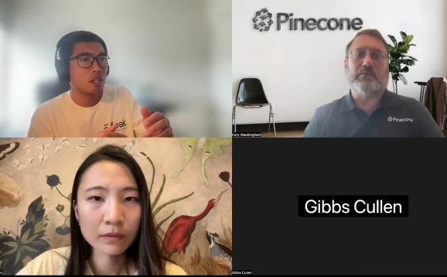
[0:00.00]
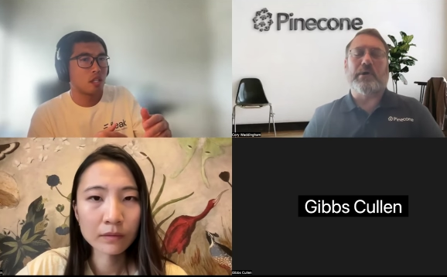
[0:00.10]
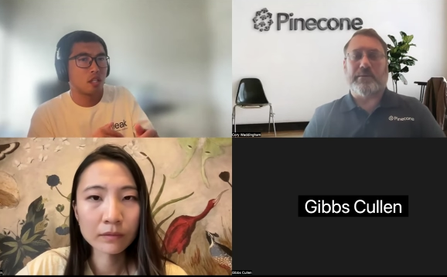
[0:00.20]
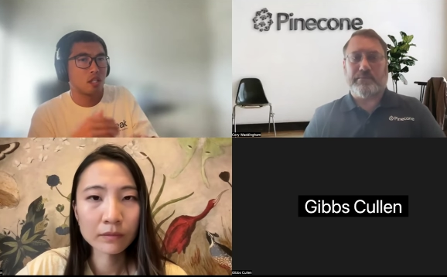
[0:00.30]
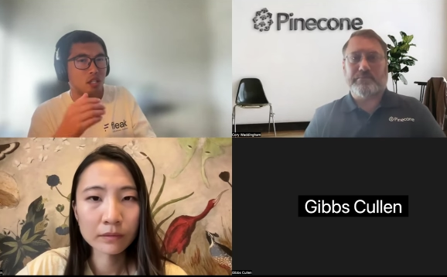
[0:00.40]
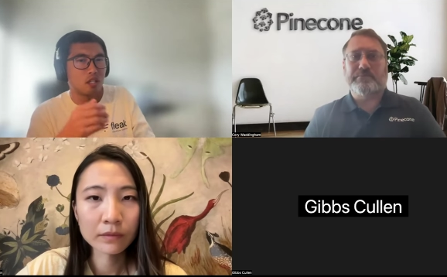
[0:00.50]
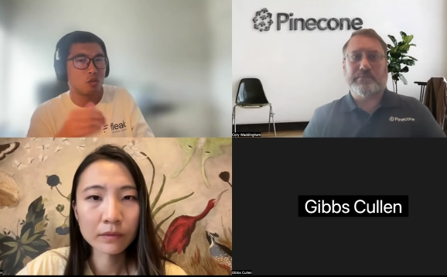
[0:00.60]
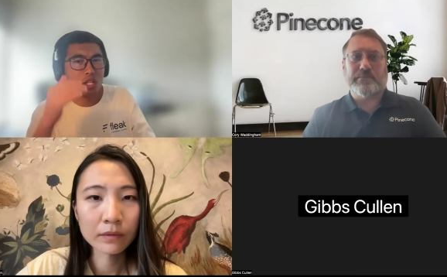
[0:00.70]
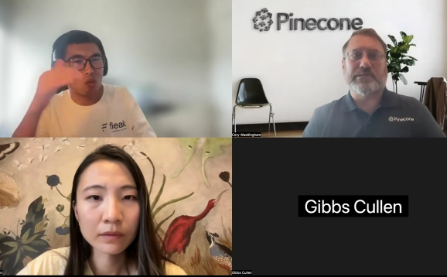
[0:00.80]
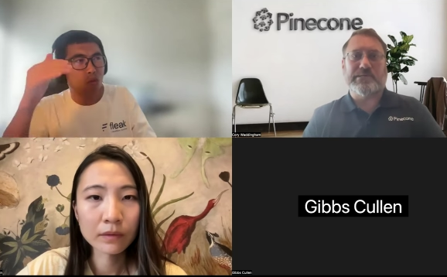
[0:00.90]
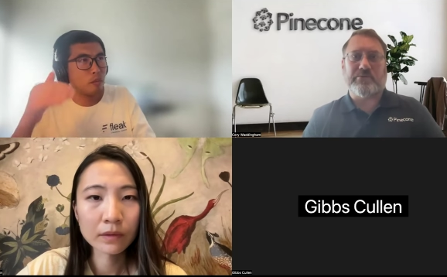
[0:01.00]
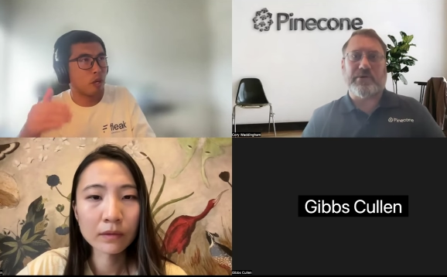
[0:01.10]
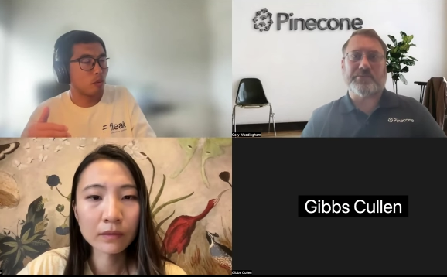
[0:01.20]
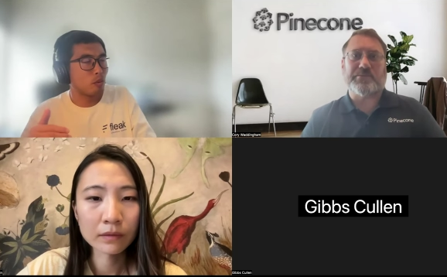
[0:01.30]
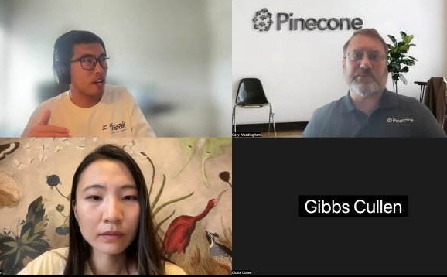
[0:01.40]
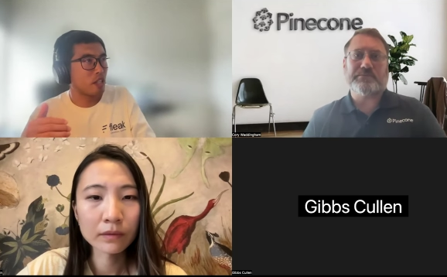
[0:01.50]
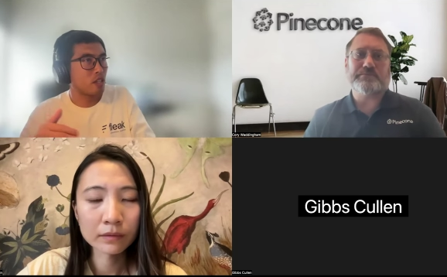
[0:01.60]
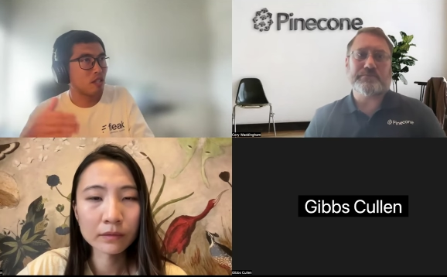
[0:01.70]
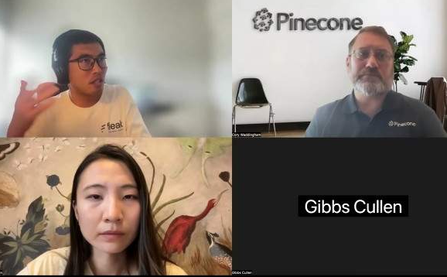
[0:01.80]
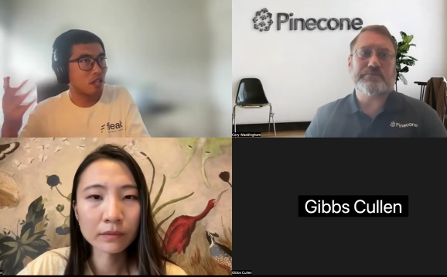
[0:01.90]
Speaker 1: Right. Uh, you generate multiple
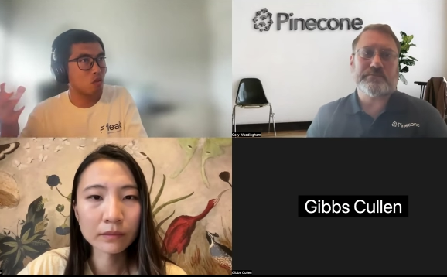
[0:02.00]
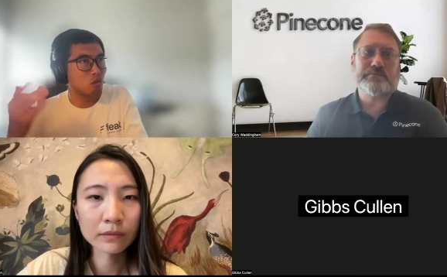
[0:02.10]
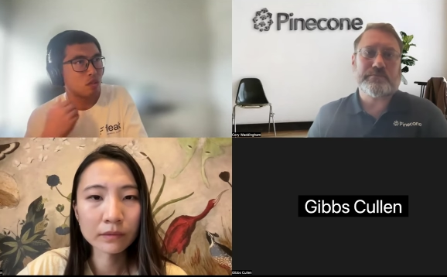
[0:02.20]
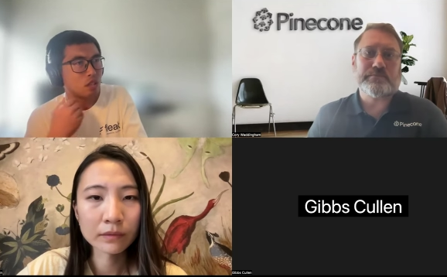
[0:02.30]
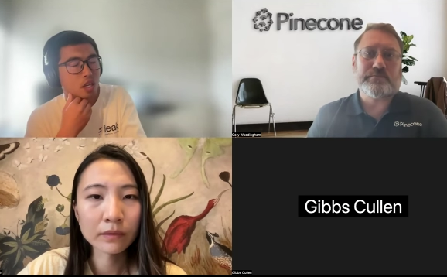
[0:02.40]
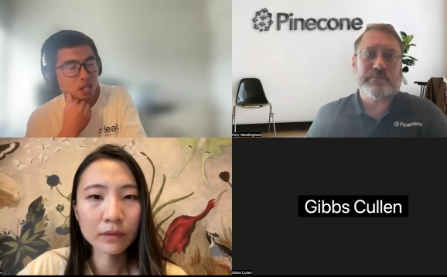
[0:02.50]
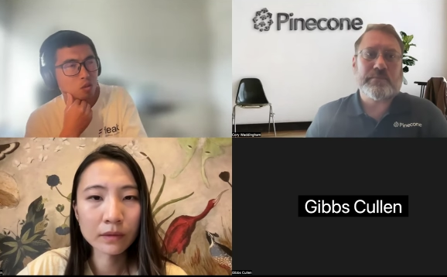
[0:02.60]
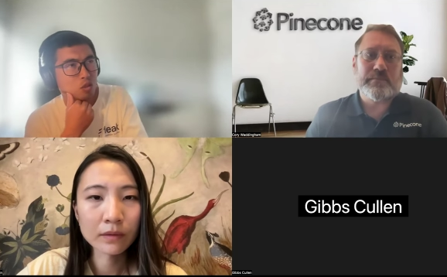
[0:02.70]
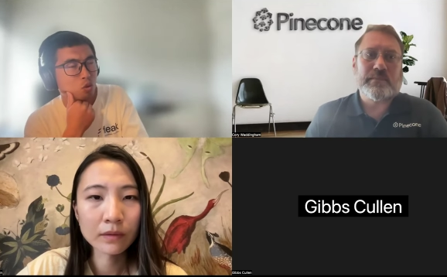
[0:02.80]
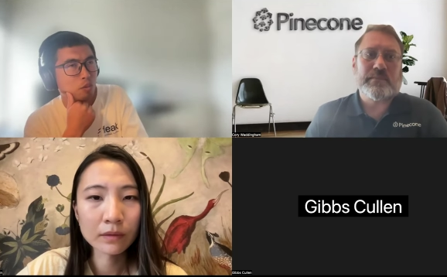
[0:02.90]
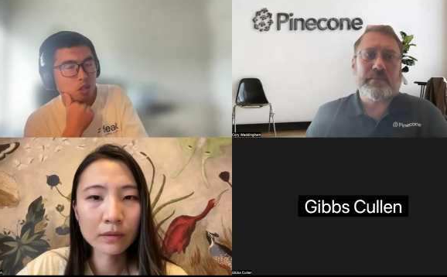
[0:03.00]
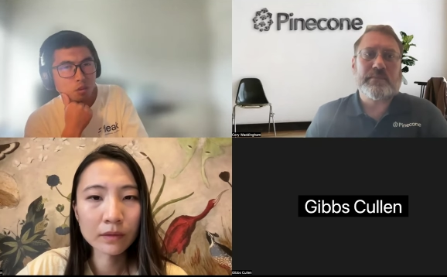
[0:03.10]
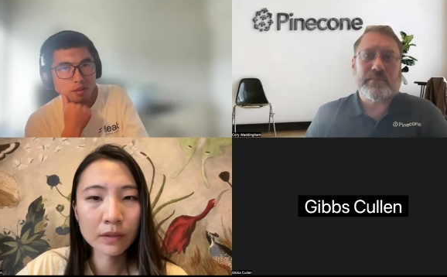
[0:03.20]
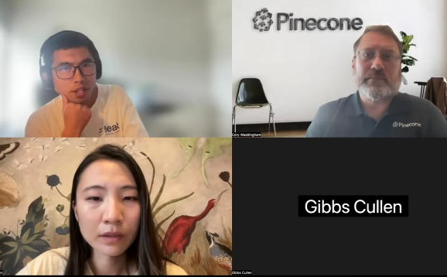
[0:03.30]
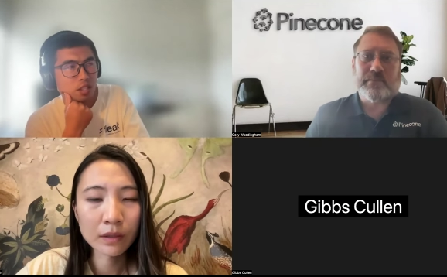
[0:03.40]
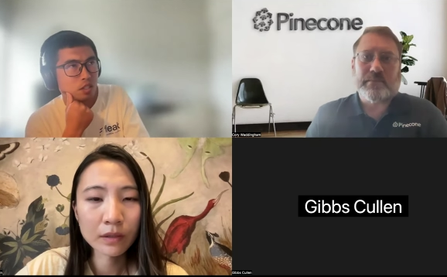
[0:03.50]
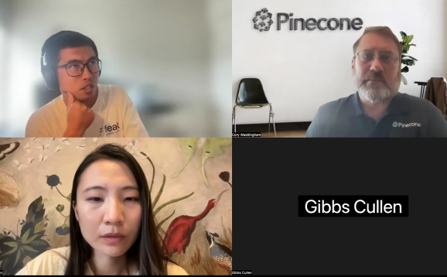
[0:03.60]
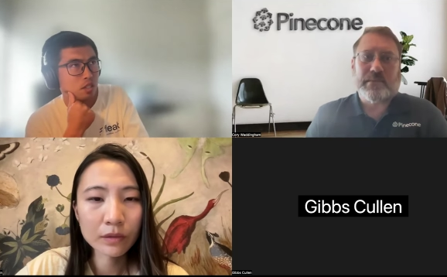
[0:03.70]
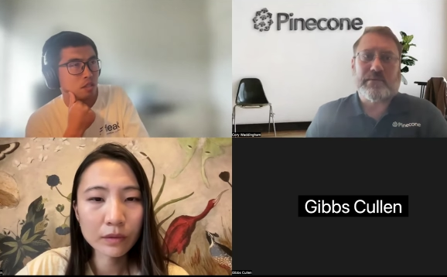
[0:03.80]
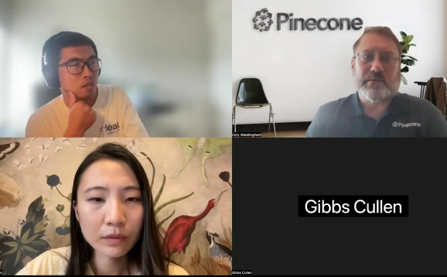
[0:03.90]
vectors, then you yeah you store multiple
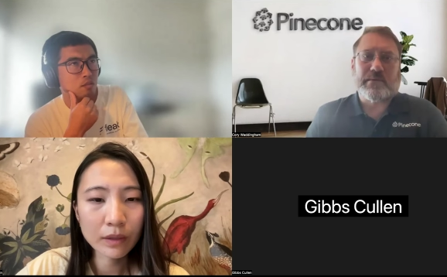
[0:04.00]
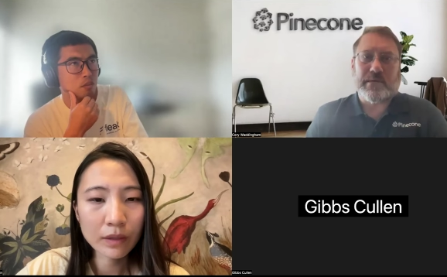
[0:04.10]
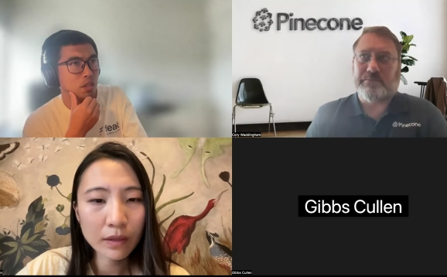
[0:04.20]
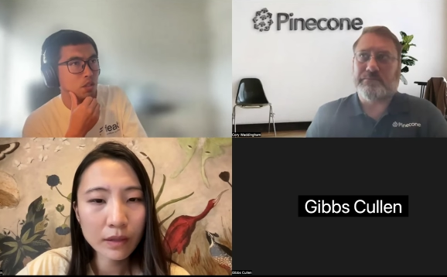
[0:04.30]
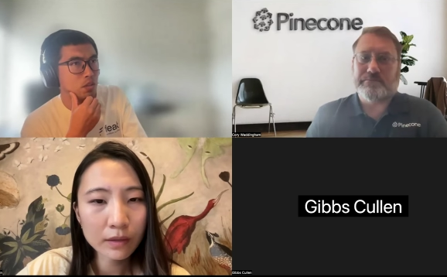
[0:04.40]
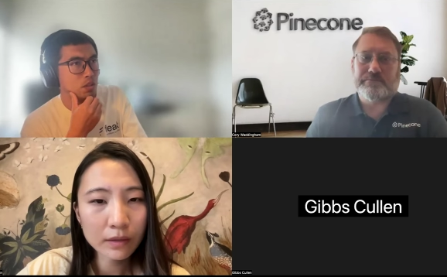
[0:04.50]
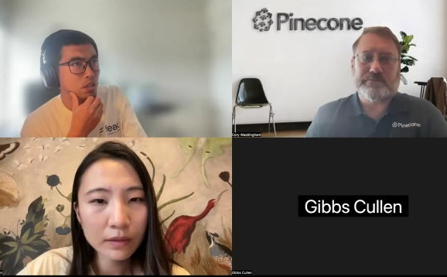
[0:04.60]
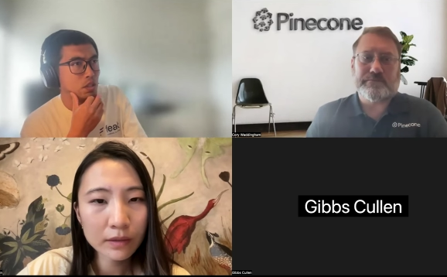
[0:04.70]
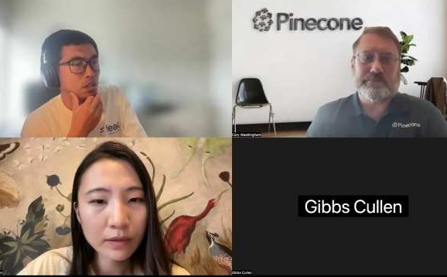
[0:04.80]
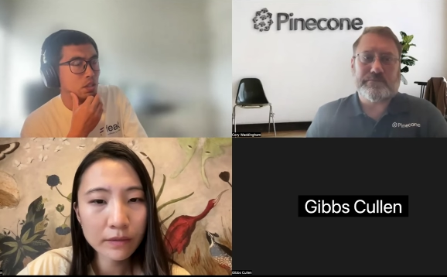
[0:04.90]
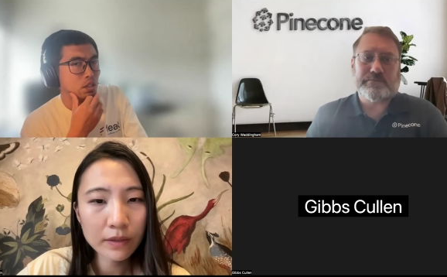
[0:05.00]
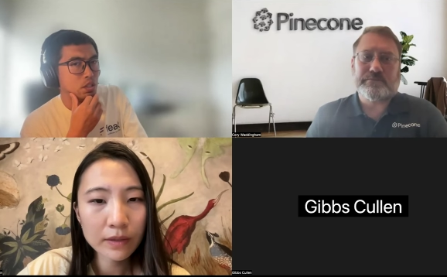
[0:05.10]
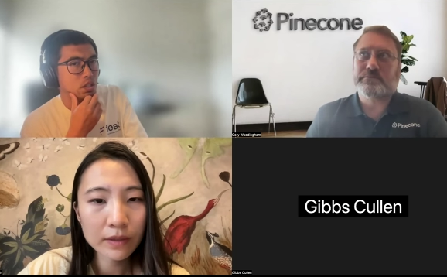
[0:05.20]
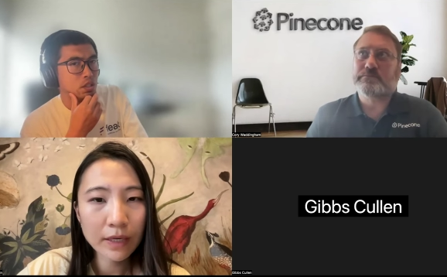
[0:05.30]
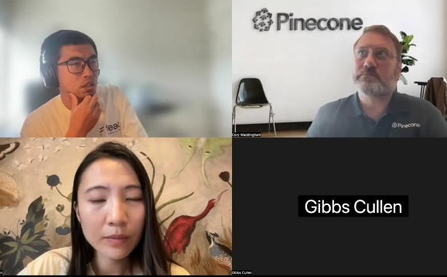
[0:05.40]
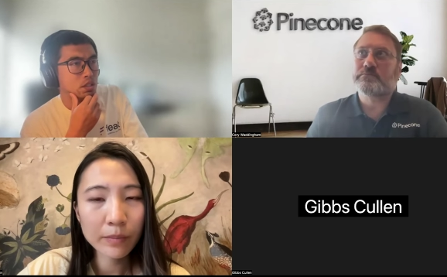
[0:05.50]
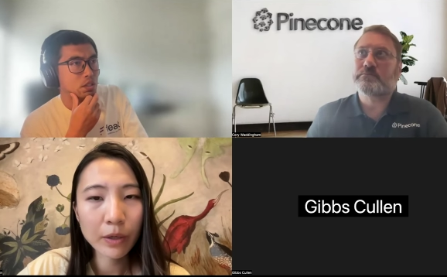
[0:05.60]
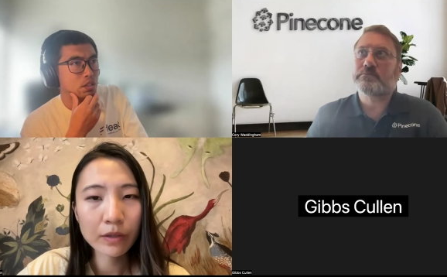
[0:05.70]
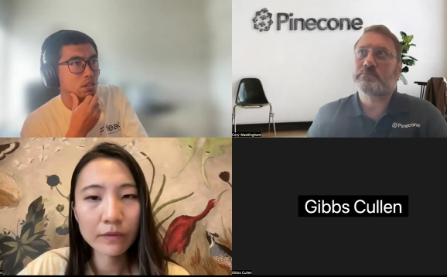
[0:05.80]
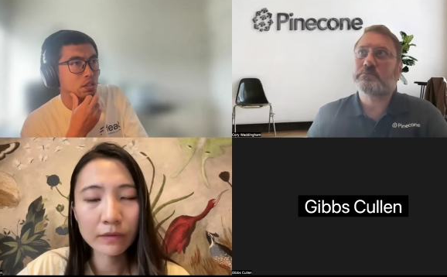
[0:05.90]
vectors. So yeah.
Speaker 2: I think Stephen's second
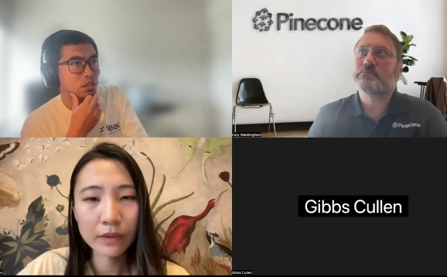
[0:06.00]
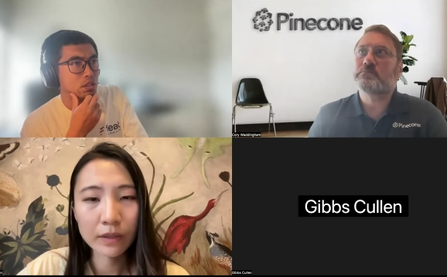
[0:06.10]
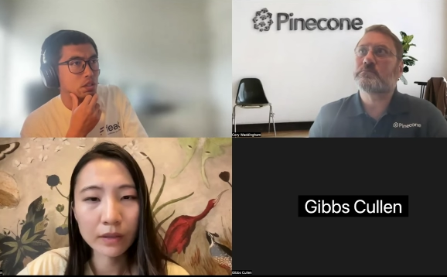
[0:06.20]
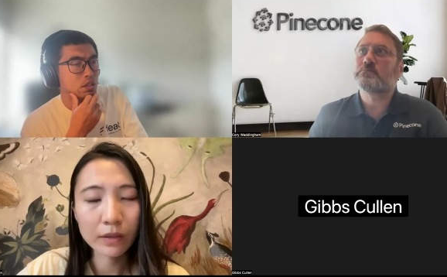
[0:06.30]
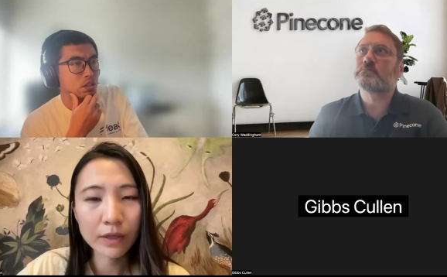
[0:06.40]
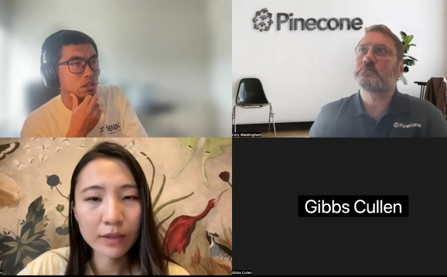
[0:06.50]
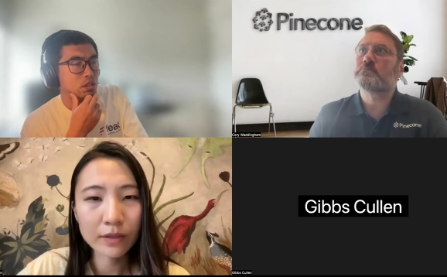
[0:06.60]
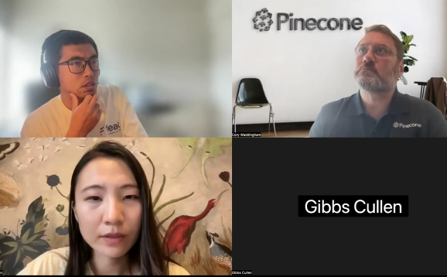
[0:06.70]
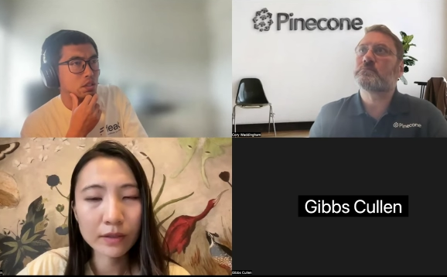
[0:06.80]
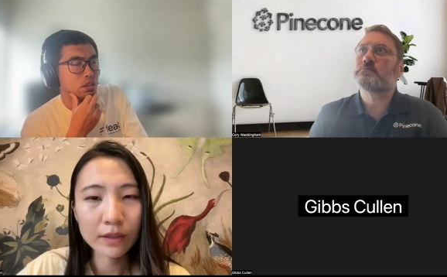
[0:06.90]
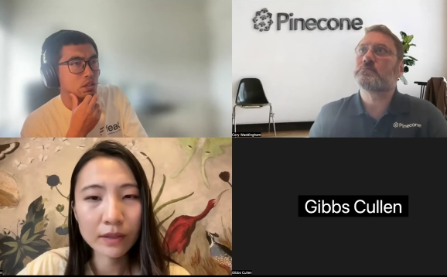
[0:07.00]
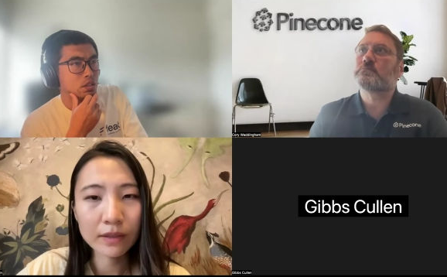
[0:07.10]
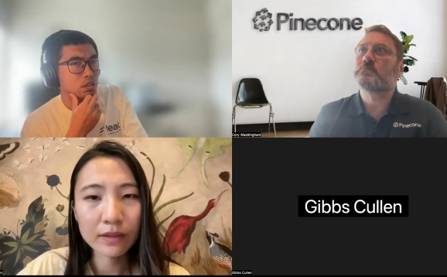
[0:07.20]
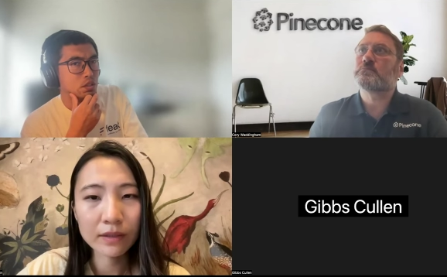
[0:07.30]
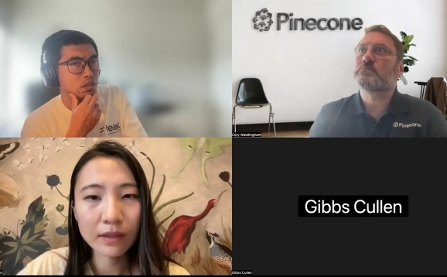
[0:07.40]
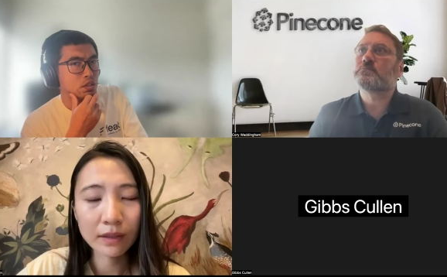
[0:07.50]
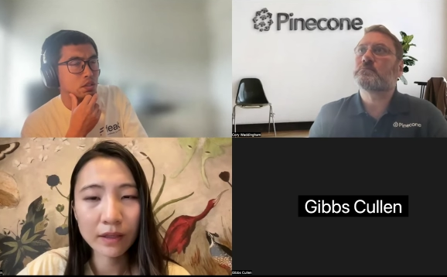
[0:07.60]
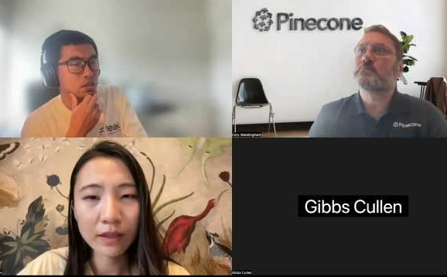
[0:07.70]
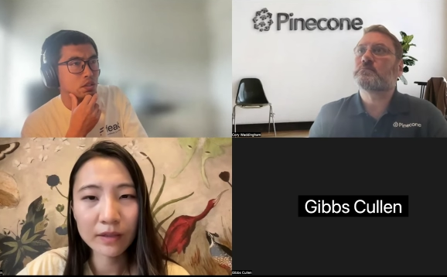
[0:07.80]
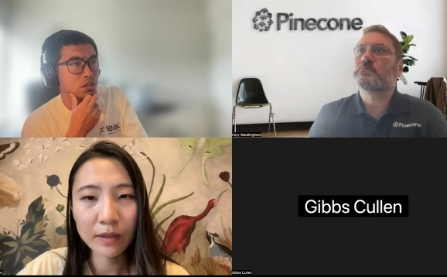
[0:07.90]
part of uh, question is I think that's a